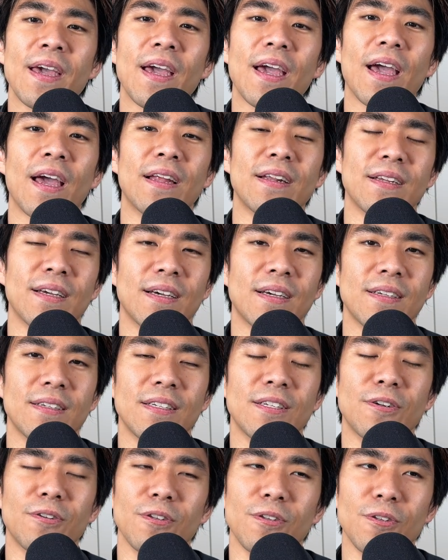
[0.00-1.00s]
And
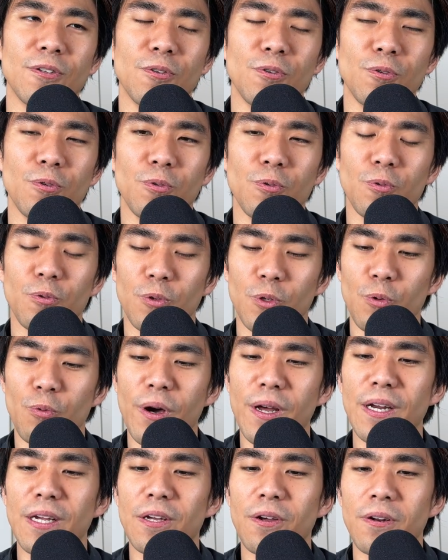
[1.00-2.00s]
you
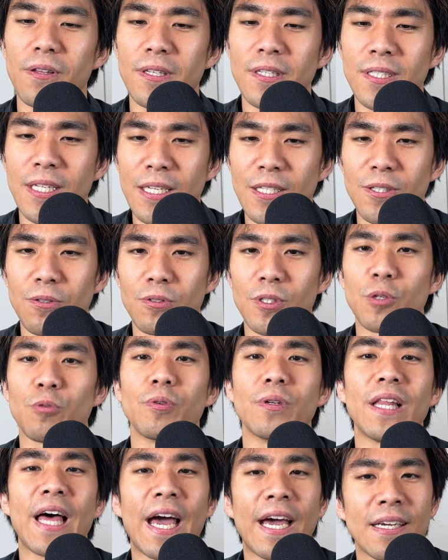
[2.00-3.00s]
want to go to the sento to
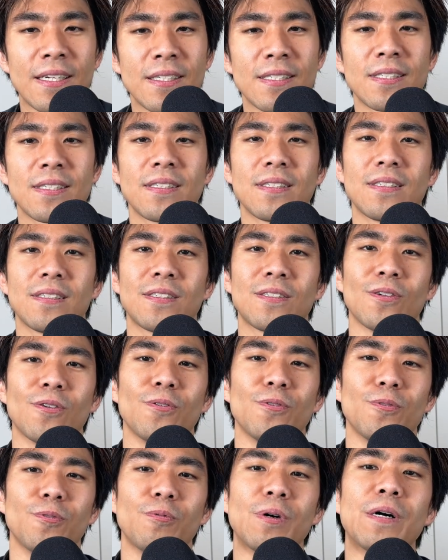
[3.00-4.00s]
relax.
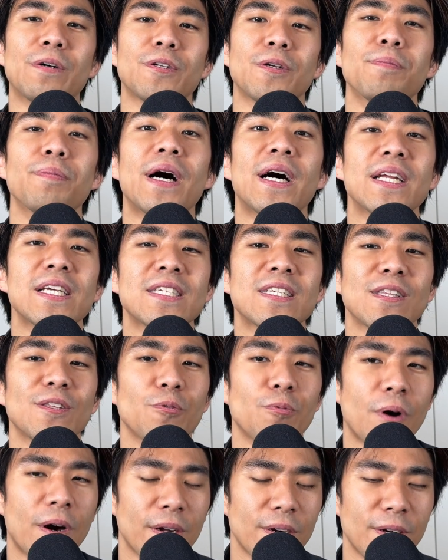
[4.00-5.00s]
So while your body's in the
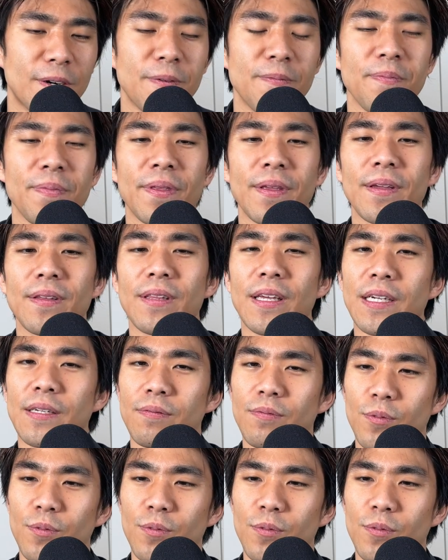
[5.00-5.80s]
water, like